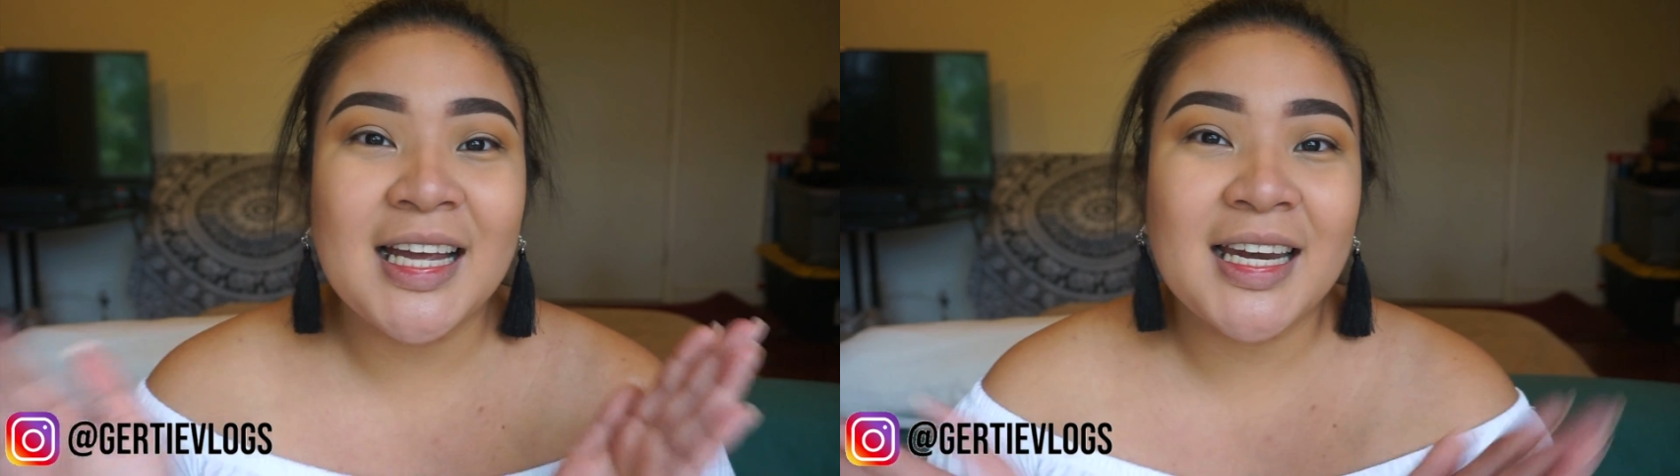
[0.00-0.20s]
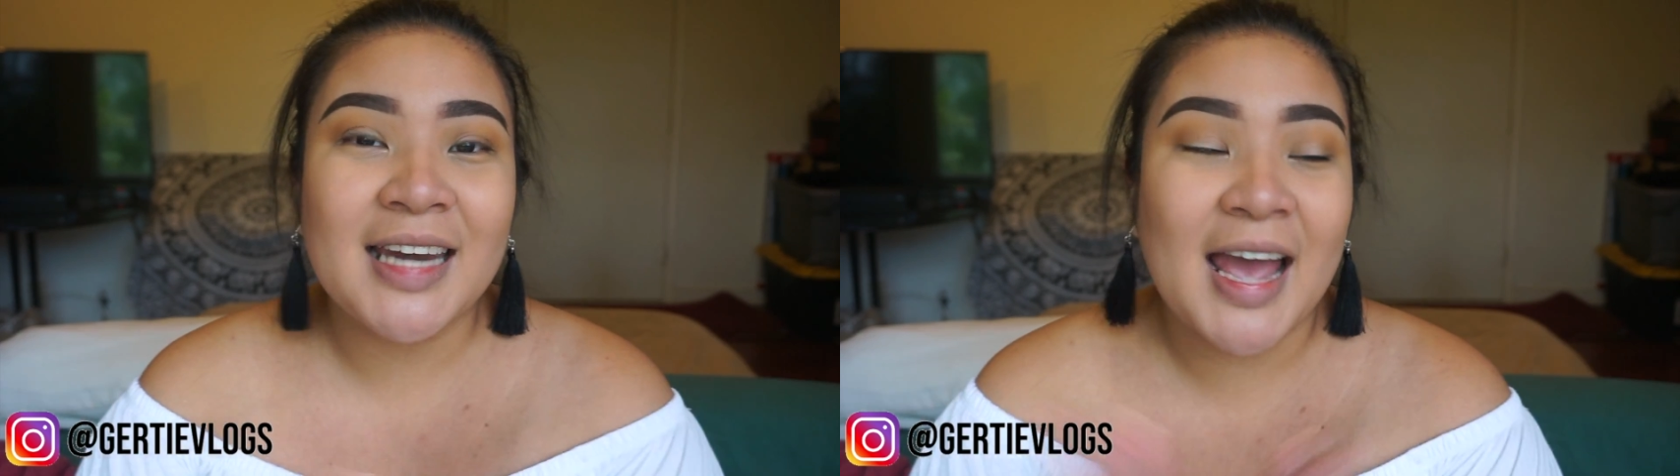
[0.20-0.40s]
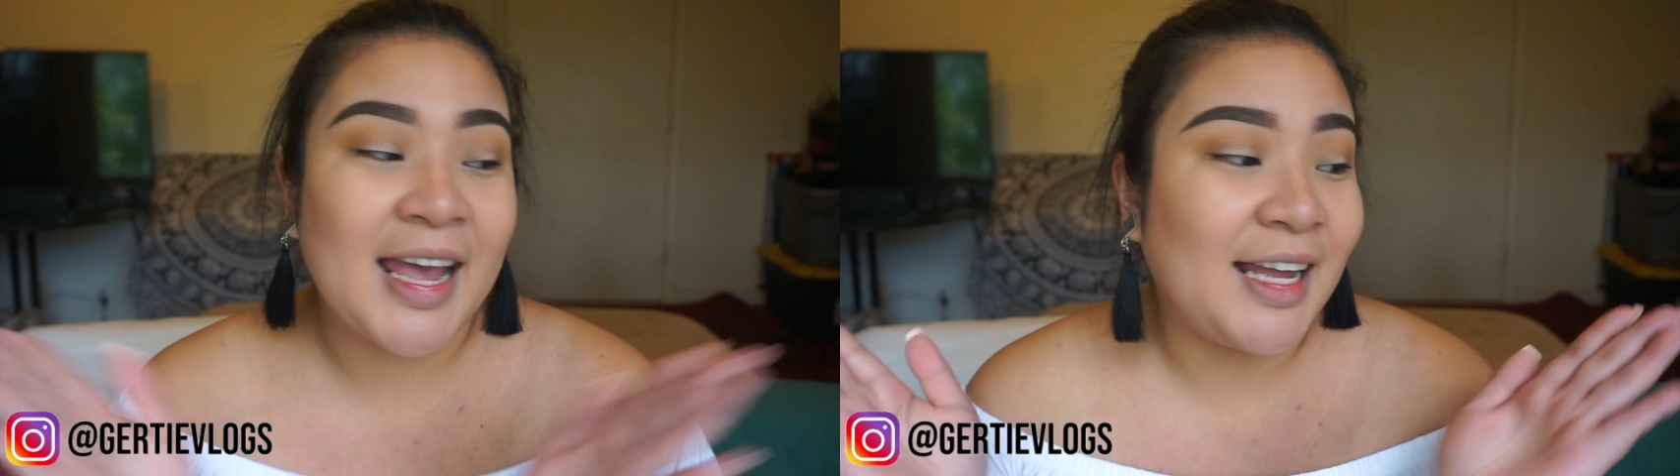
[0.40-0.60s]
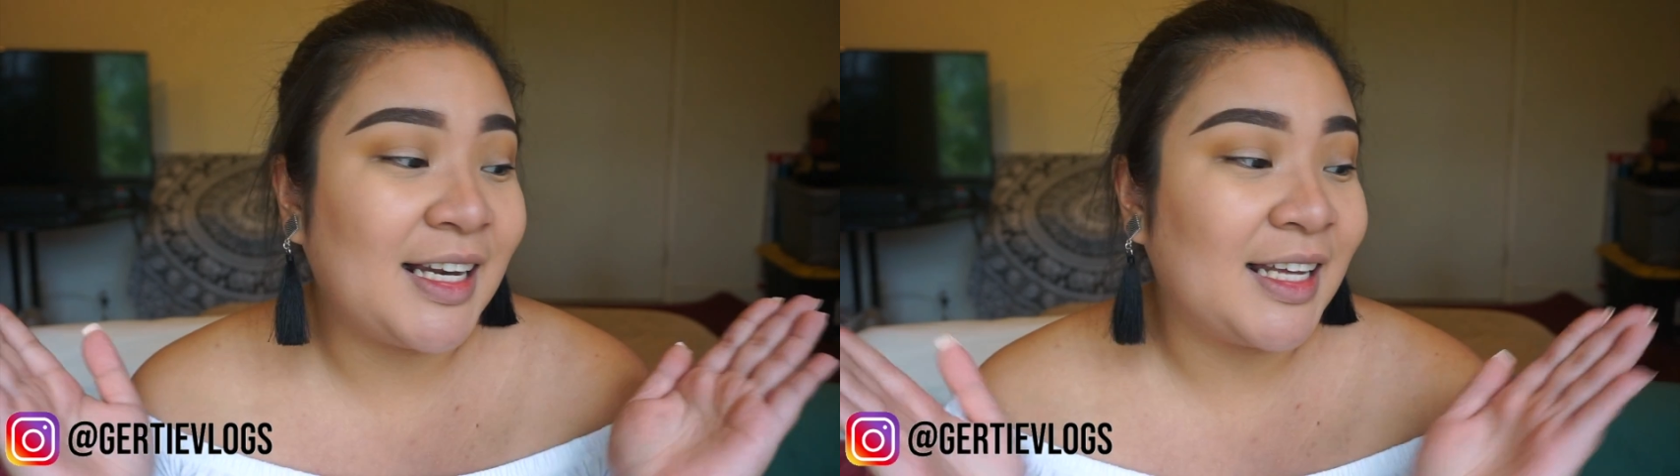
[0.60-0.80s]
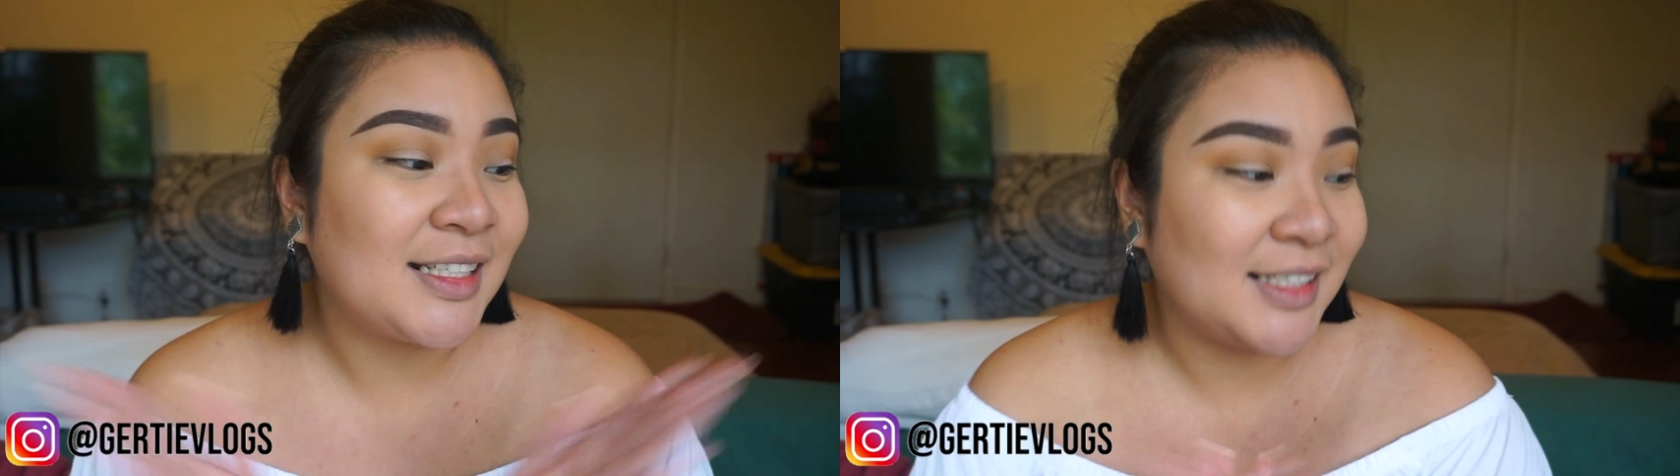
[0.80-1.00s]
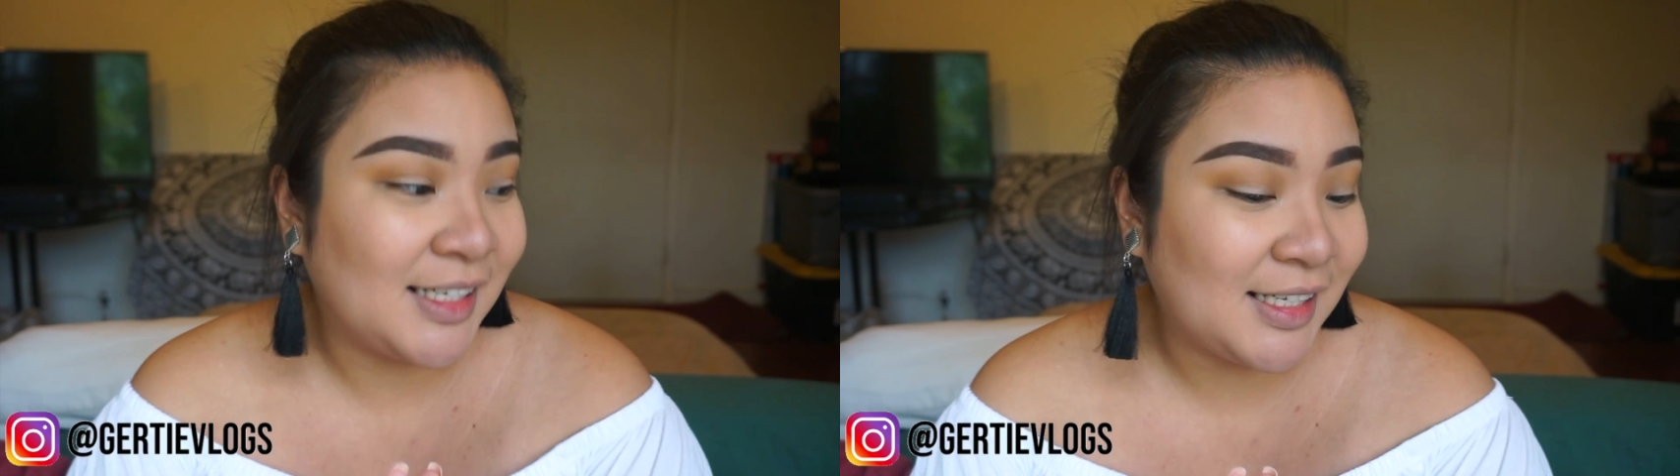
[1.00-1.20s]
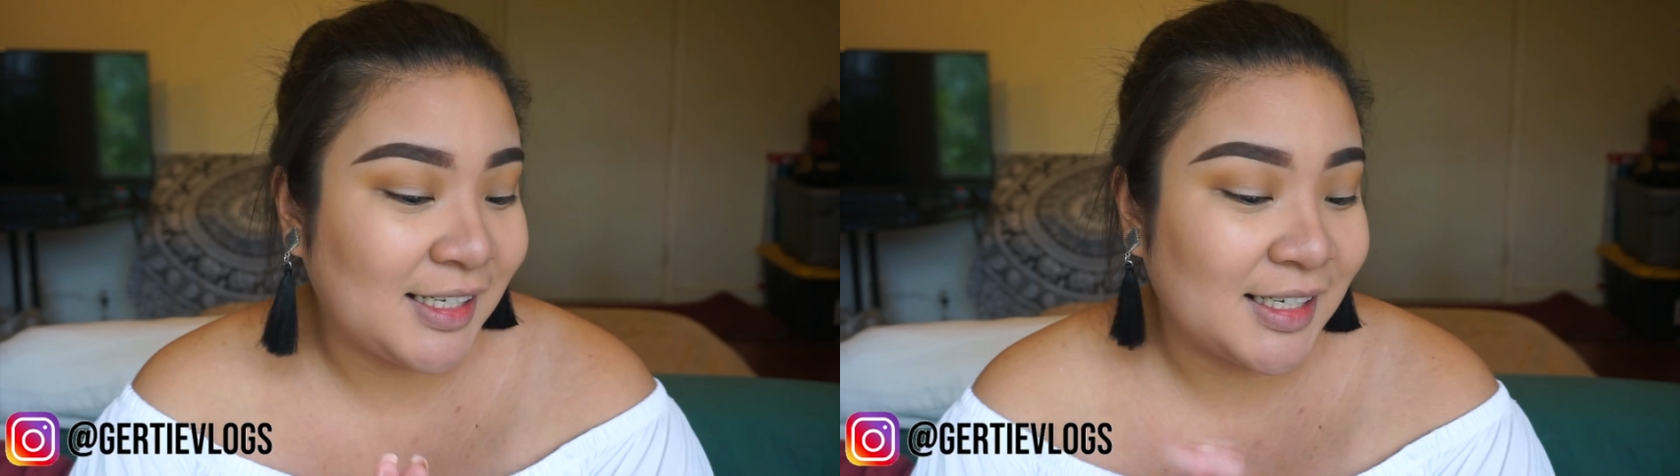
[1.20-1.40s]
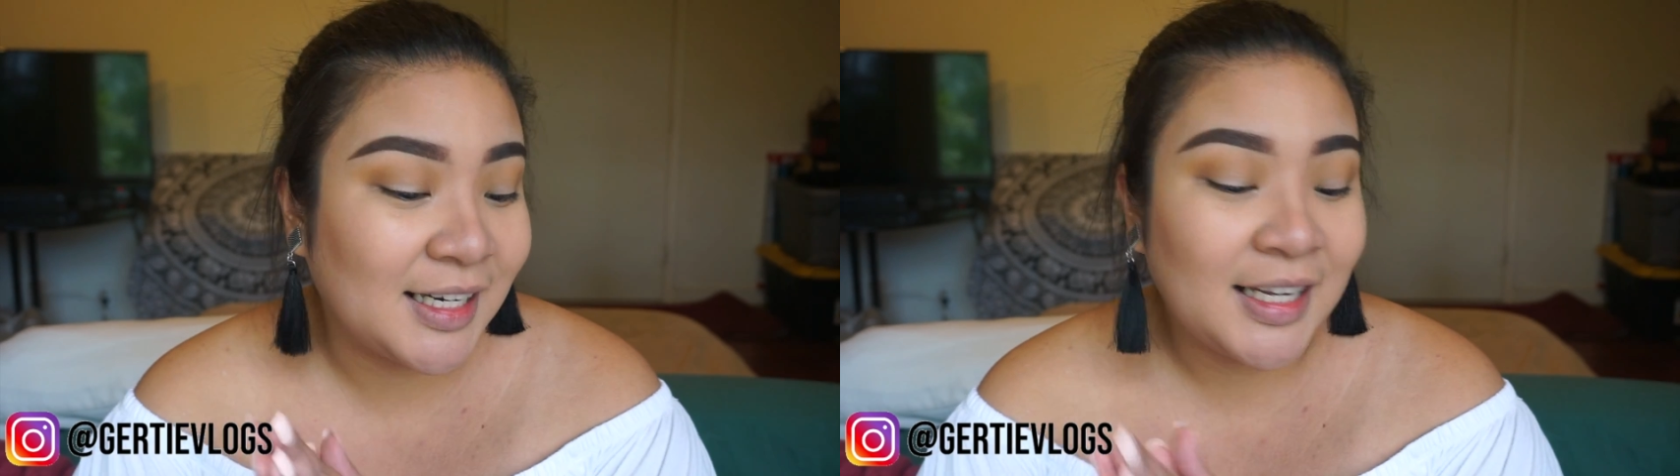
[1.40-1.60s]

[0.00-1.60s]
nineteen,